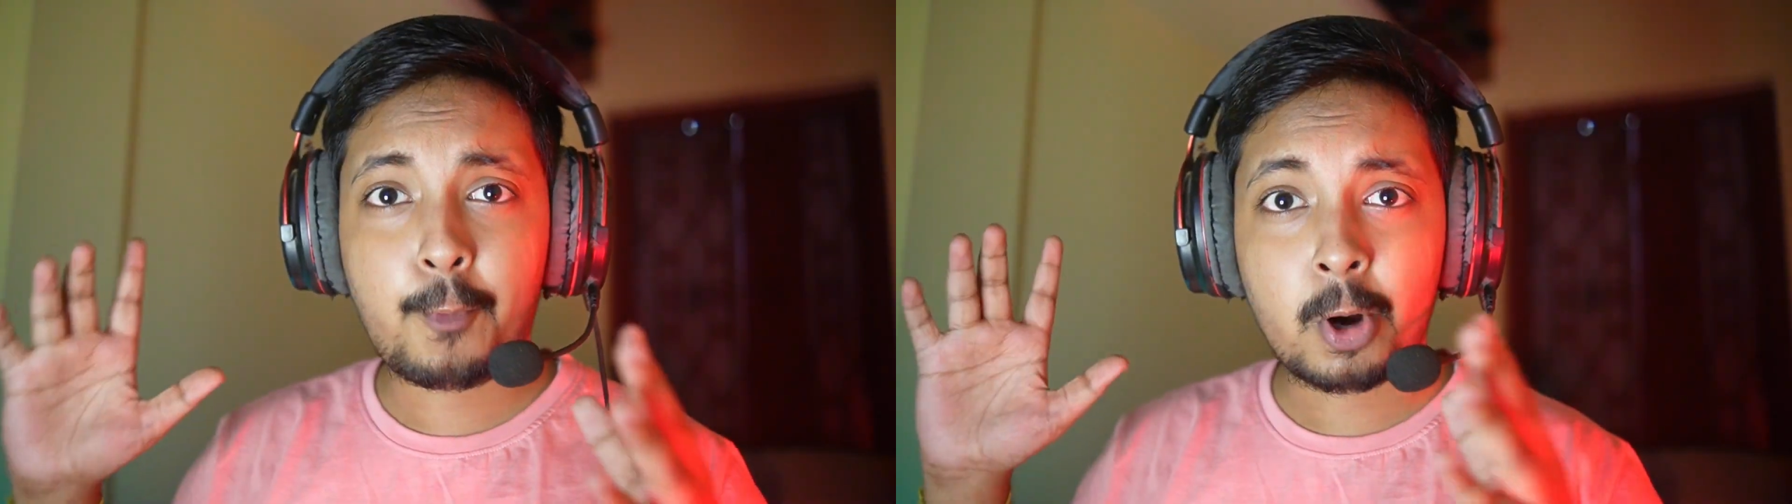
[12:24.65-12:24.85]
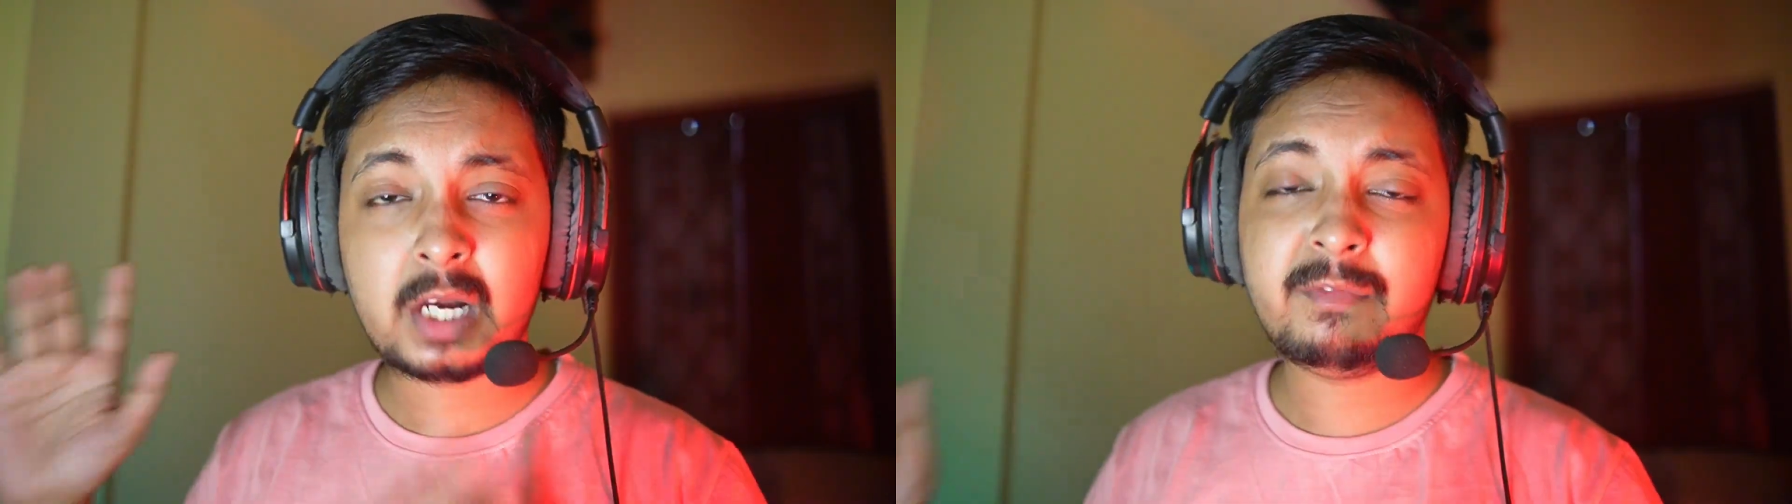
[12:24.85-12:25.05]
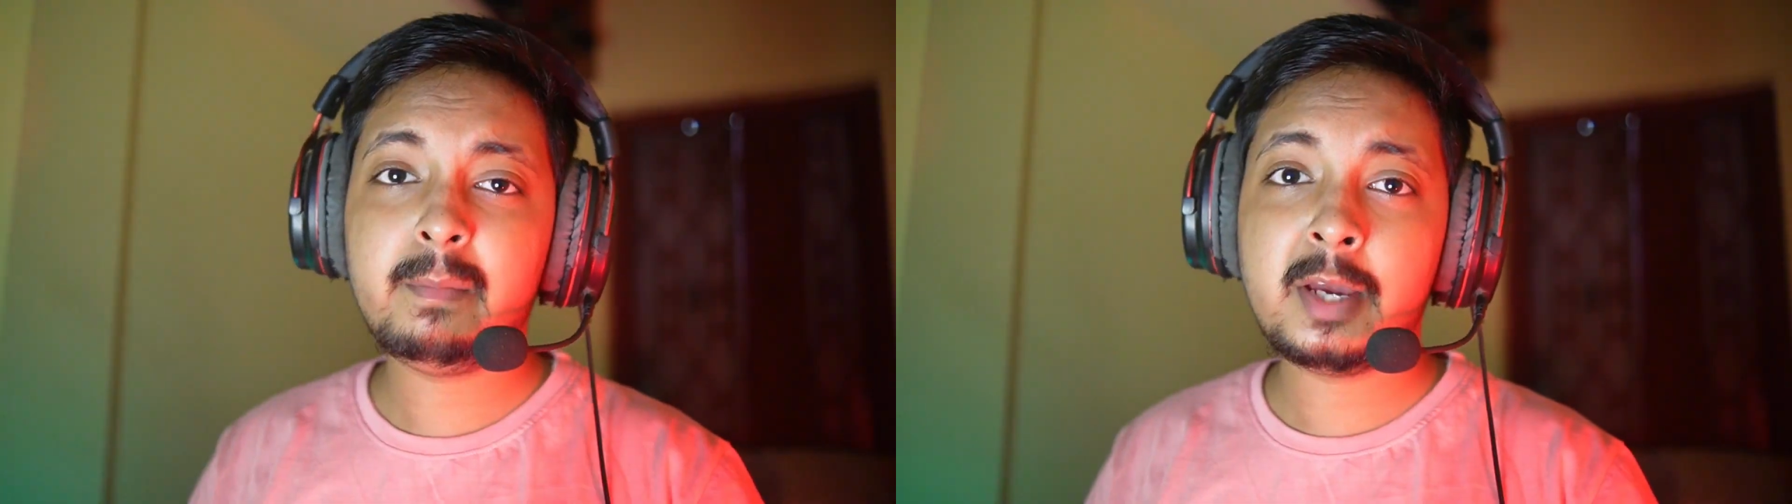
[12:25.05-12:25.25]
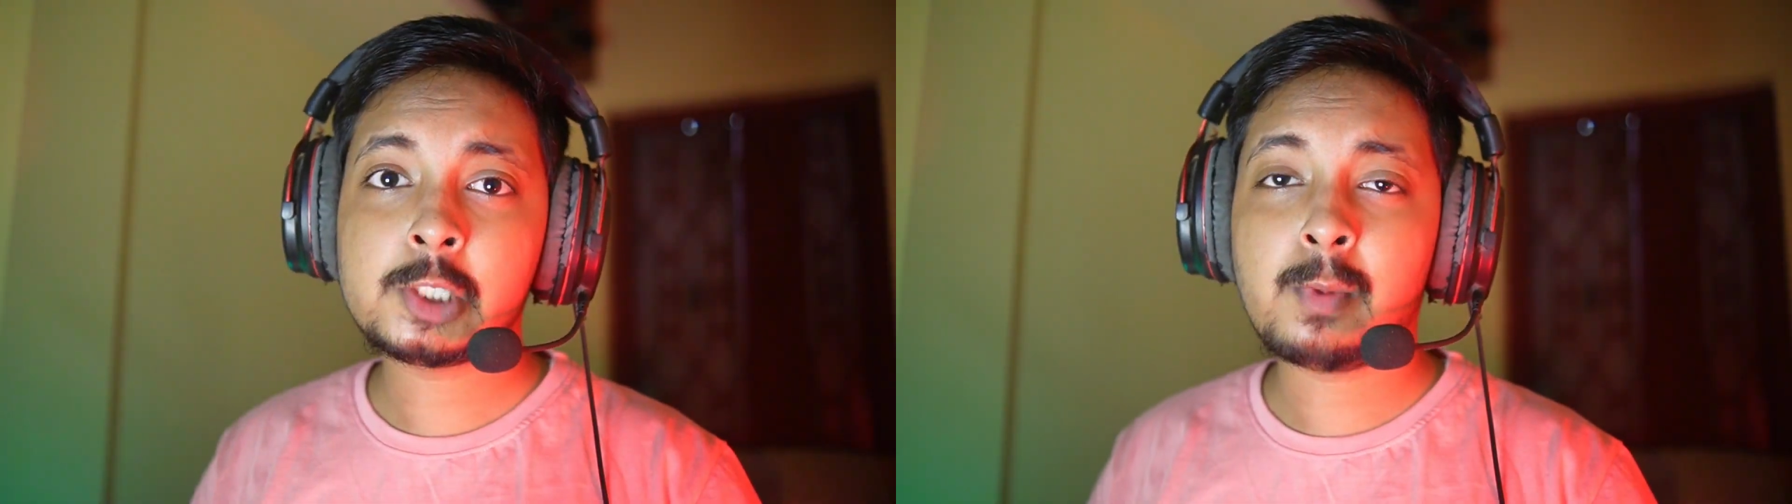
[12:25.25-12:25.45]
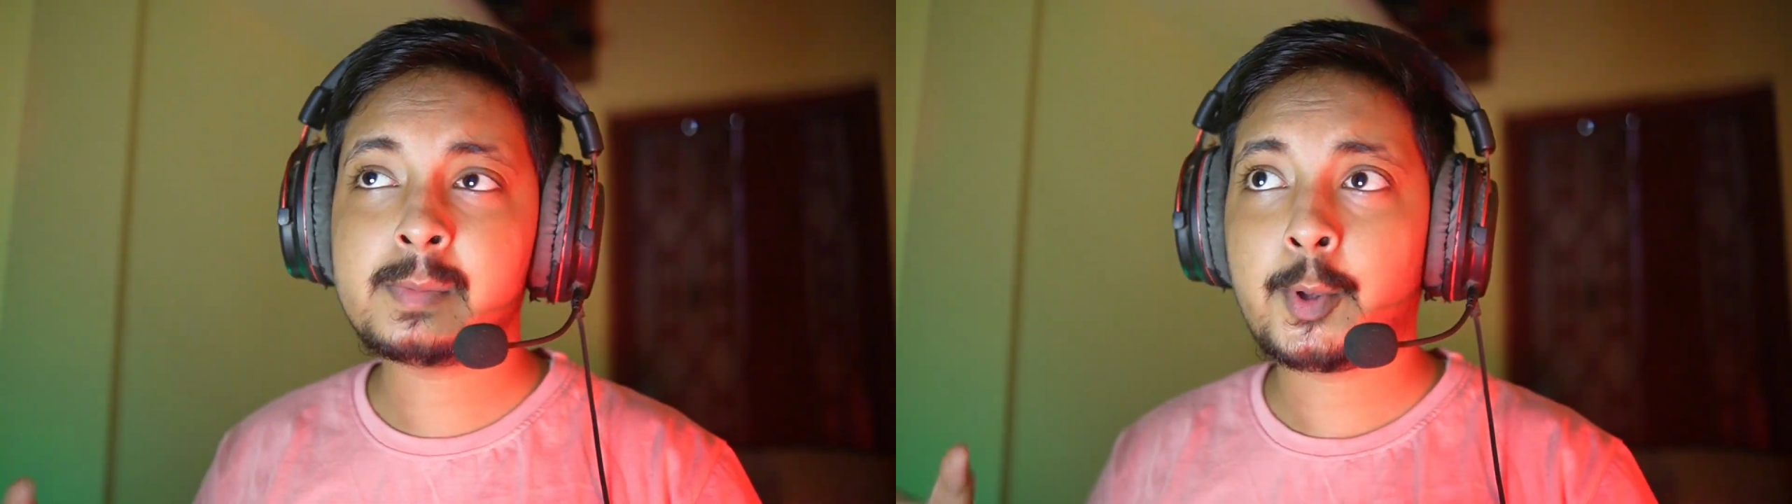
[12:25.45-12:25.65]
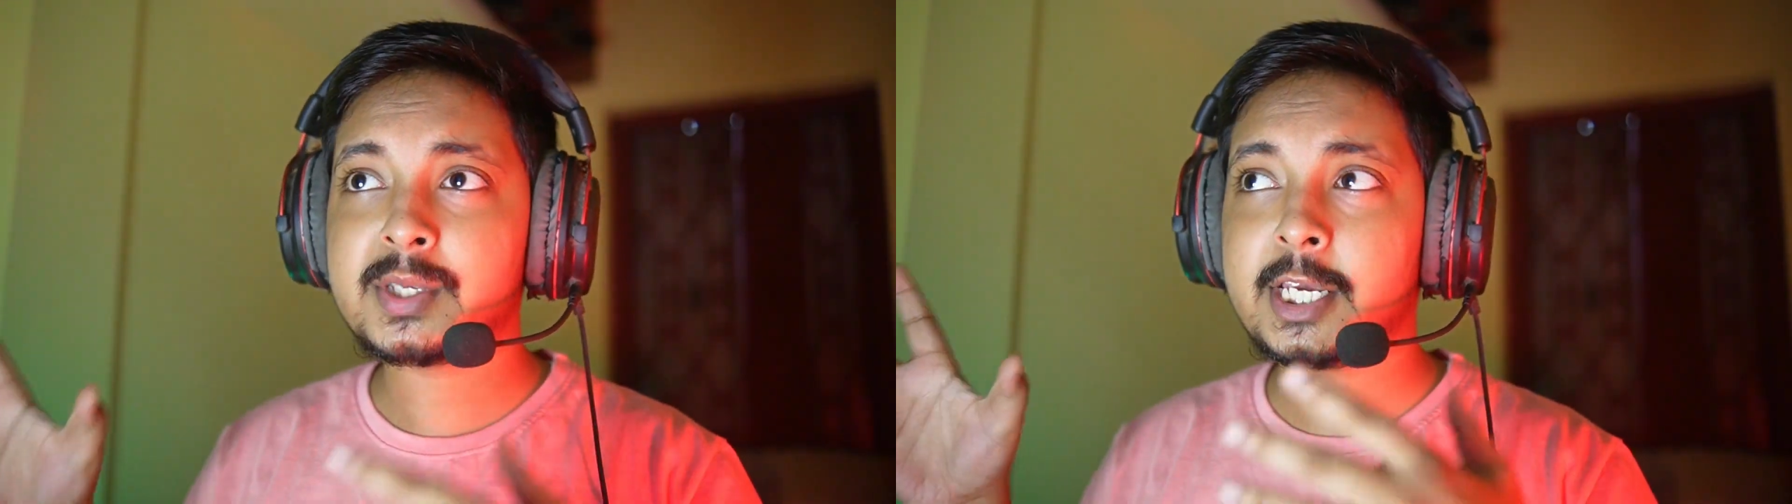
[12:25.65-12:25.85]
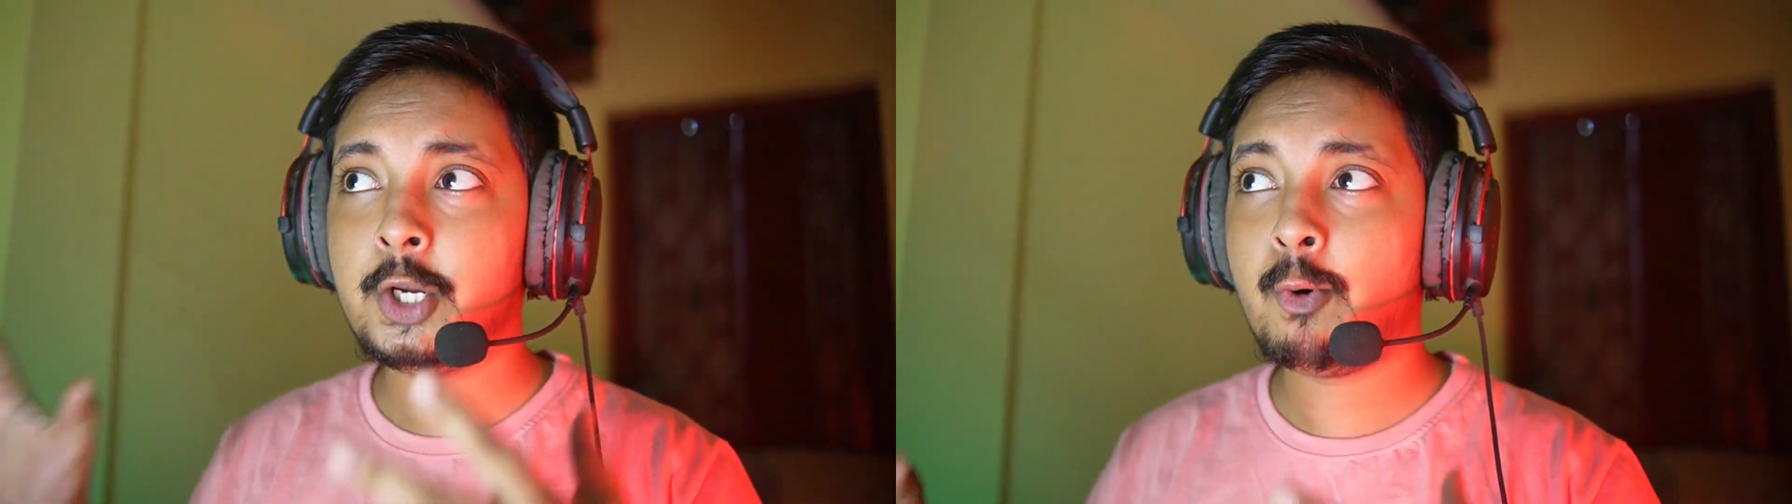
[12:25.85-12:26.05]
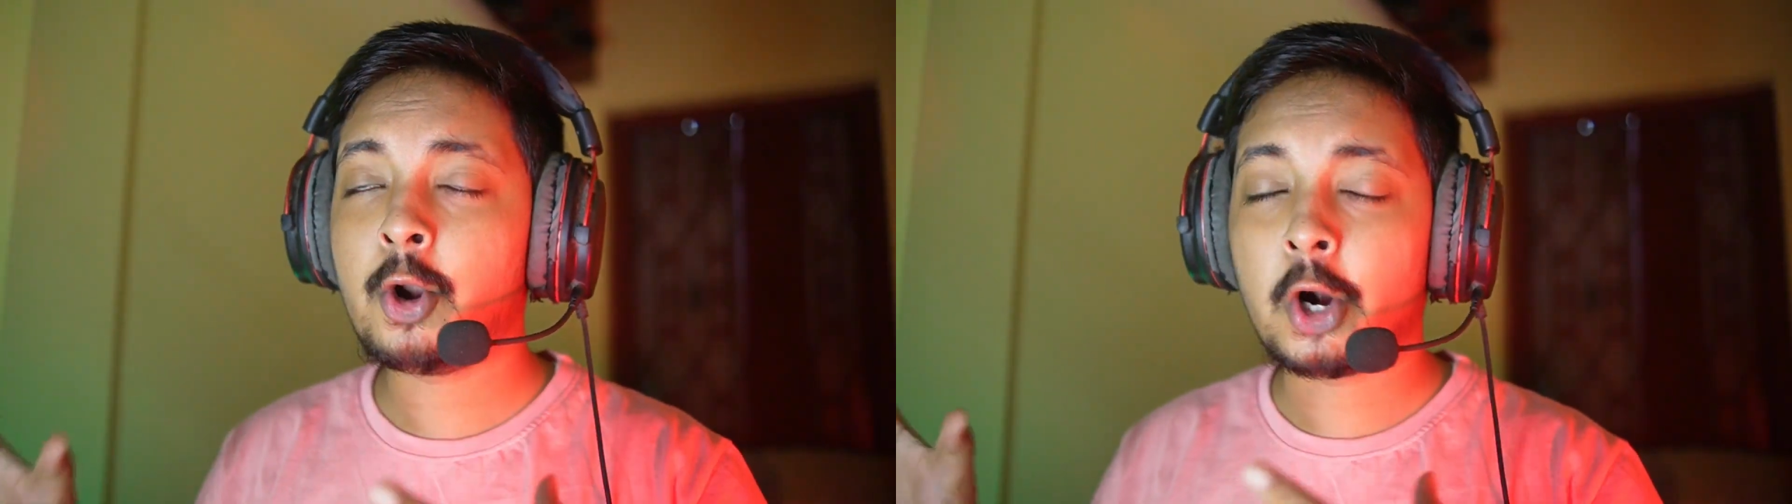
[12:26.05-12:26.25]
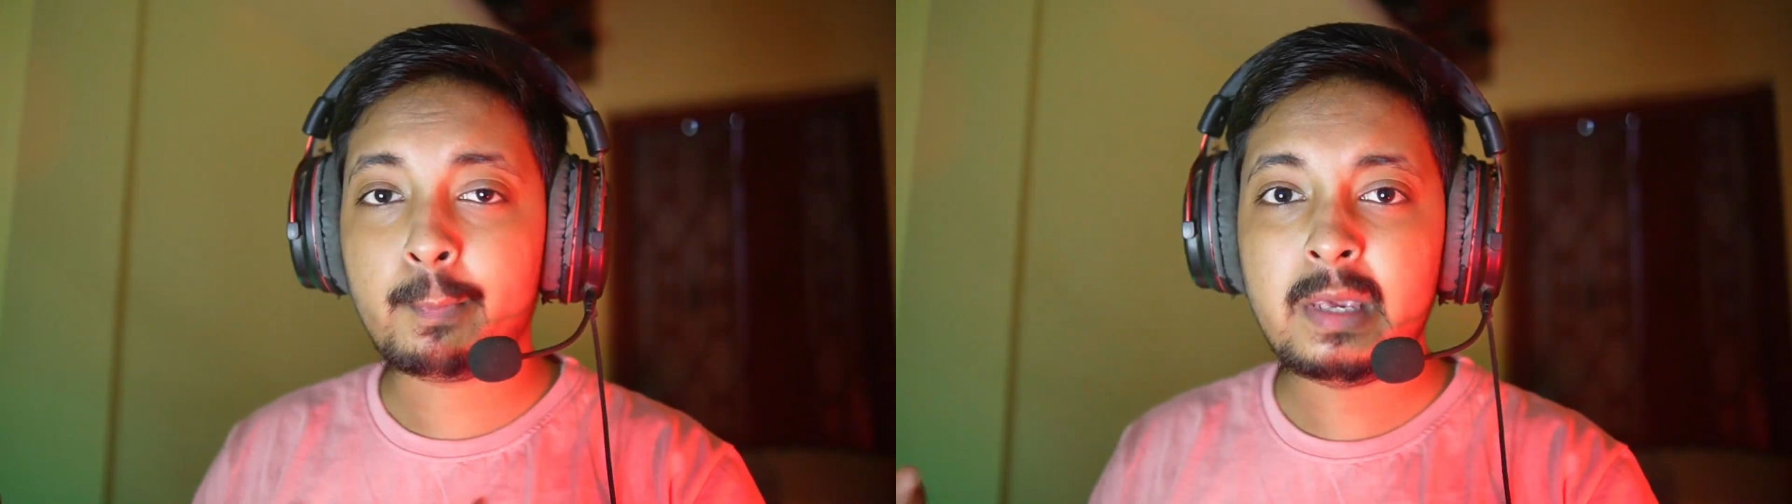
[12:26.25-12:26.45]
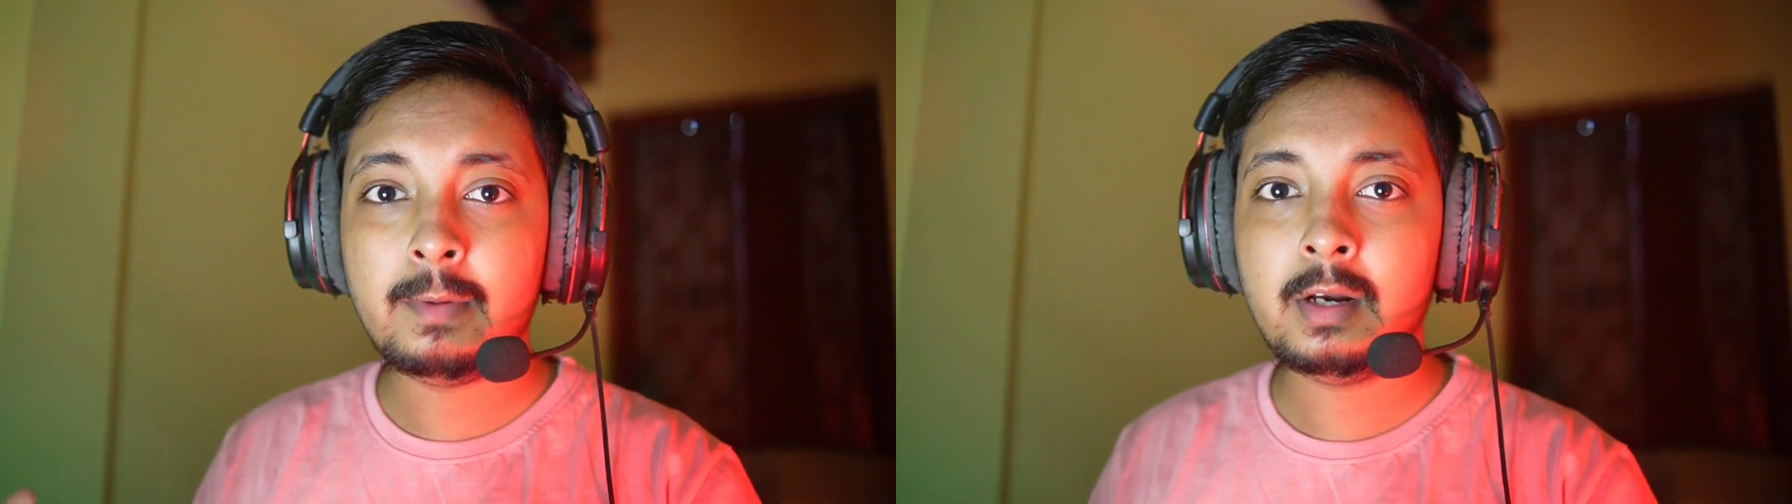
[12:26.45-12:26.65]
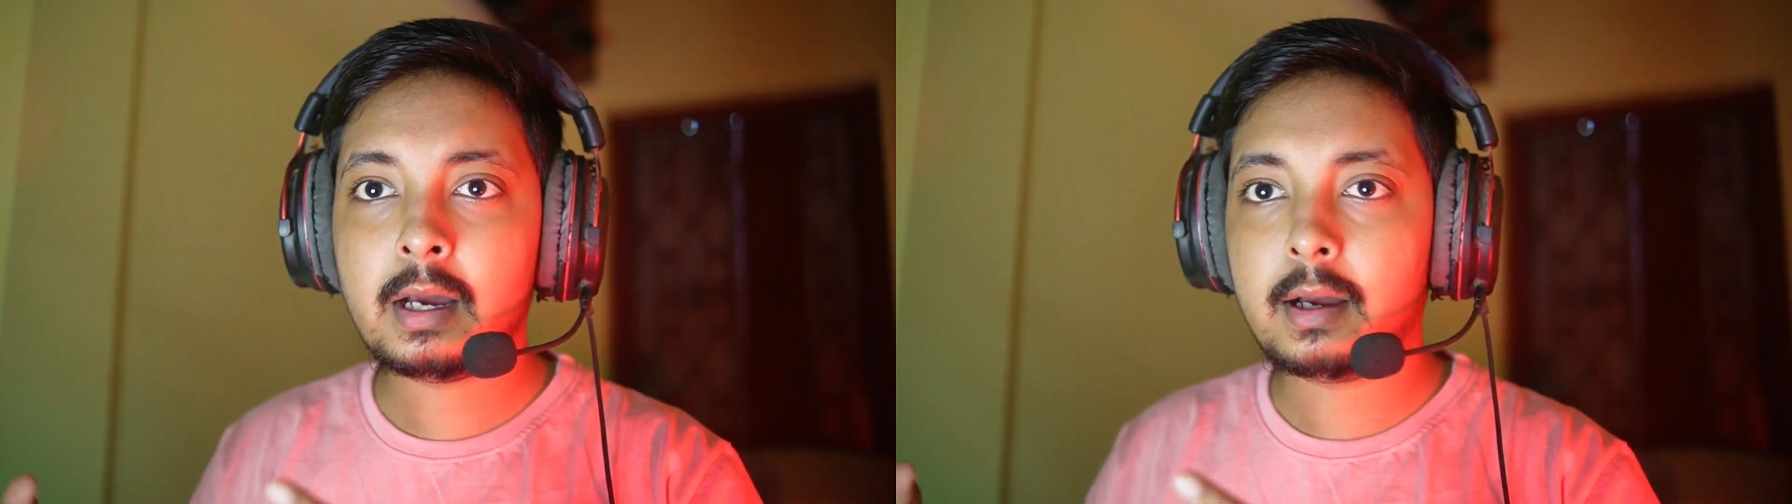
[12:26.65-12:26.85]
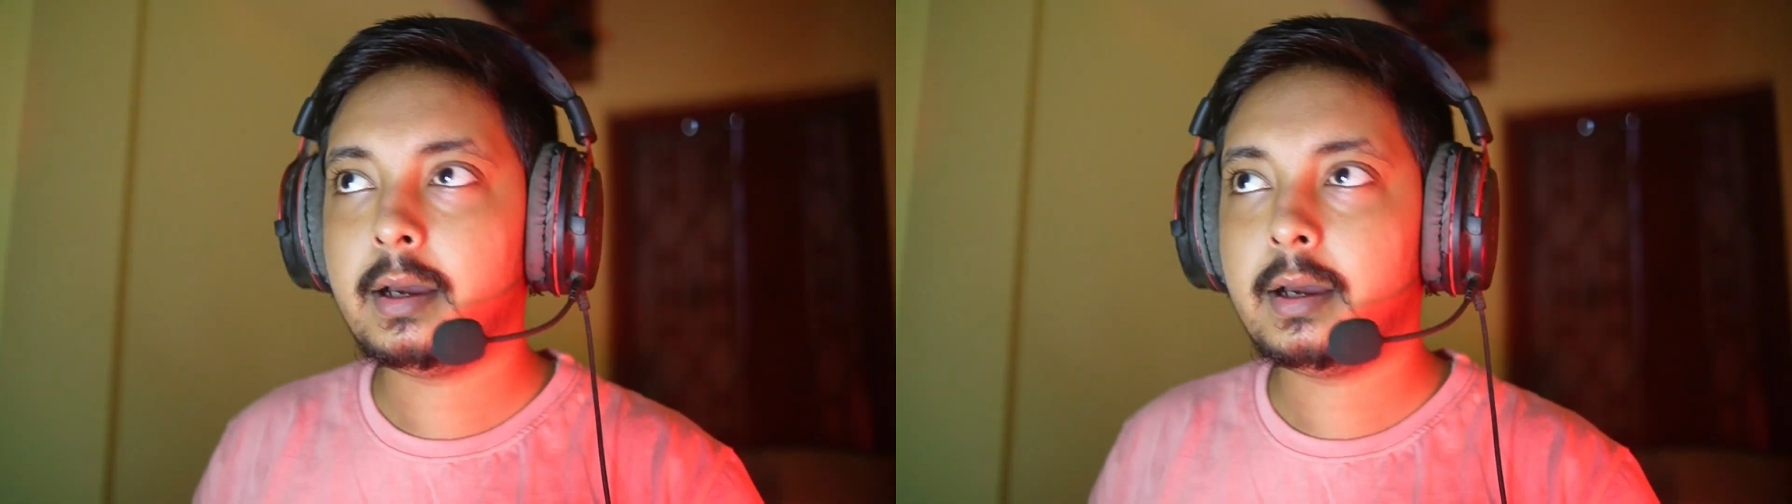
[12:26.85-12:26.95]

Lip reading: productivity benchmarks because I know a lot of people,